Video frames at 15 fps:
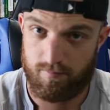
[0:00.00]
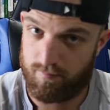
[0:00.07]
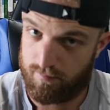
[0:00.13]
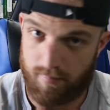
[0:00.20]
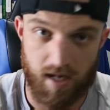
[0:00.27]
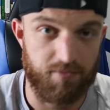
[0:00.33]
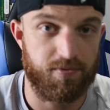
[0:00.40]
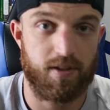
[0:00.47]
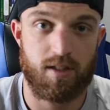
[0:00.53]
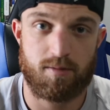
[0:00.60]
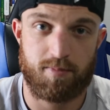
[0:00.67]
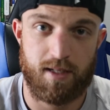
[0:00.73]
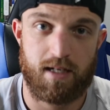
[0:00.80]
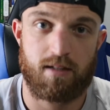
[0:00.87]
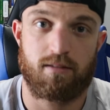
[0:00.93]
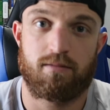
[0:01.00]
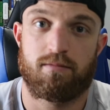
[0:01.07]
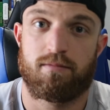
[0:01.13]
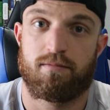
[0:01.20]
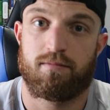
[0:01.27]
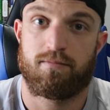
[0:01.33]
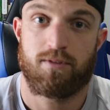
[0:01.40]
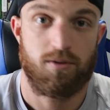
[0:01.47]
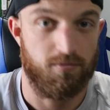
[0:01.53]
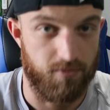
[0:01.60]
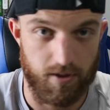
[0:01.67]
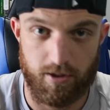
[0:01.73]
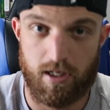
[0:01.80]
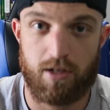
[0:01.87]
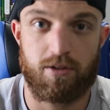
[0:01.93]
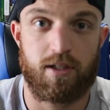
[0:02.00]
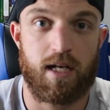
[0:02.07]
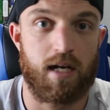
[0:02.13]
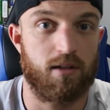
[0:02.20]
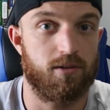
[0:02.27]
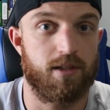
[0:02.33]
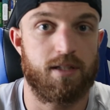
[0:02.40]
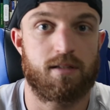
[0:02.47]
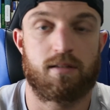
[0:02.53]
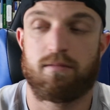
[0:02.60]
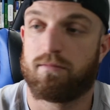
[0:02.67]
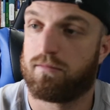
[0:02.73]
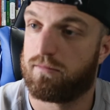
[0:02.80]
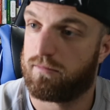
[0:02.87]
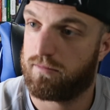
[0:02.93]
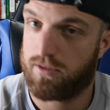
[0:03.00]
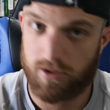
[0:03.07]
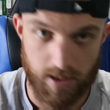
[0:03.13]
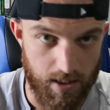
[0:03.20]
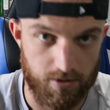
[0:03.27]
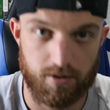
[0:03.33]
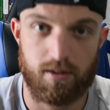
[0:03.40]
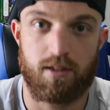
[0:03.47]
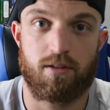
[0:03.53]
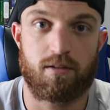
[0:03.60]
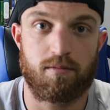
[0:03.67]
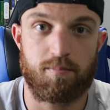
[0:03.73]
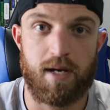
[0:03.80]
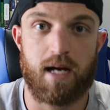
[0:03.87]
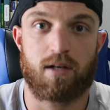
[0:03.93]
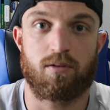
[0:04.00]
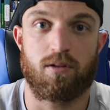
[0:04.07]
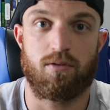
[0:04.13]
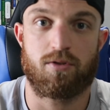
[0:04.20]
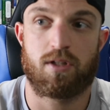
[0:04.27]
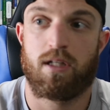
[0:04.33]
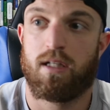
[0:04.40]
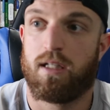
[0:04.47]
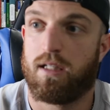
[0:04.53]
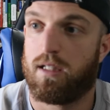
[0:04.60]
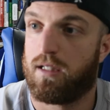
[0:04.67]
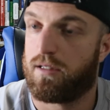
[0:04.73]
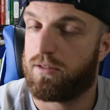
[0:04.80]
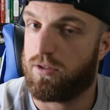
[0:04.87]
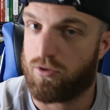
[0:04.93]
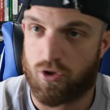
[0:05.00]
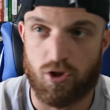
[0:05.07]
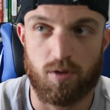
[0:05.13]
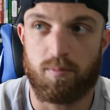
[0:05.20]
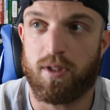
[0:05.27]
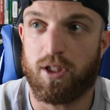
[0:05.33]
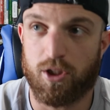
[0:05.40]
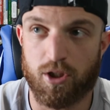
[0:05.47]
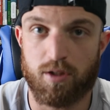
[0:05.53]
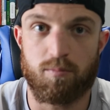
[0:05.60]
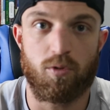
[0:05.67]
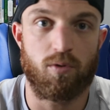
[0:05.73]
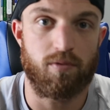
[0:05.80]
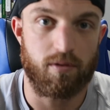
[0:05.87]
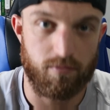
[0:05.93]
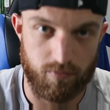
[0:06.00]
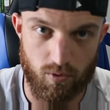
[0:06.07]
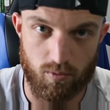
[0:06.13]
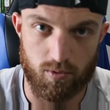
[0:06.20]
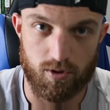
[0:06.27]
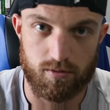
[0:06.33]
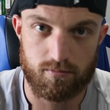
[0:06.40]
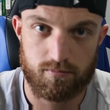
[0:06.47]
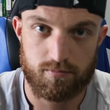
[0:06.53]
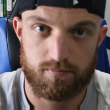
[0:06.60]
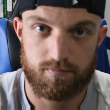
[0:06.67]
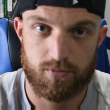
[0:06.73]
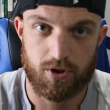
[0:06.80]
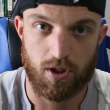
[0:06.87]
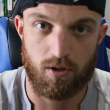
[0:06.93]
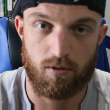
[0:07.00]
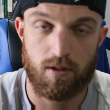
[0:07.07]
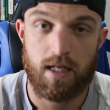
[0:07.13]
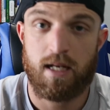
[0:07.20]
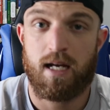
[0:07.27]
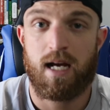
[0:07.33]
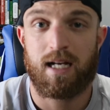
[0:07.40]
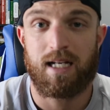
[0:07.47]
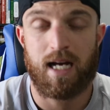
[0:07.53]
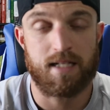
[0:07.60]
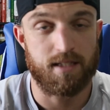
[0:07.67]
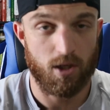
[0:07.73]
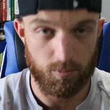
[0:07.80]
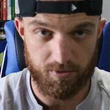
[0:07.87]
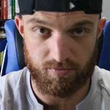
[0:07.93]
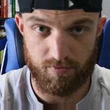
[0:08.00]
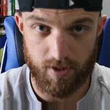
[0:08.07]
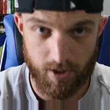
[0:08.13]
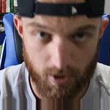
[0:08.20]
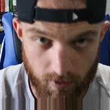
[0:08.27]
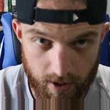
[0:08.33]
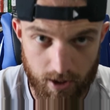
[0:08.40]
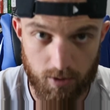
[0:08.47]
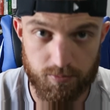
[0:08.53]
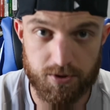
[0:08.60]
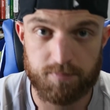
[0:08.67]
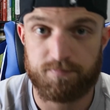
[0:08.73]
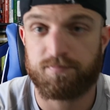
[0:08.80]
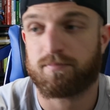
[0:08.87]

MyFitnessPal, you figure out your calories, you calculate your macros, you should be good moving forward. So, guys, I hope this video helped.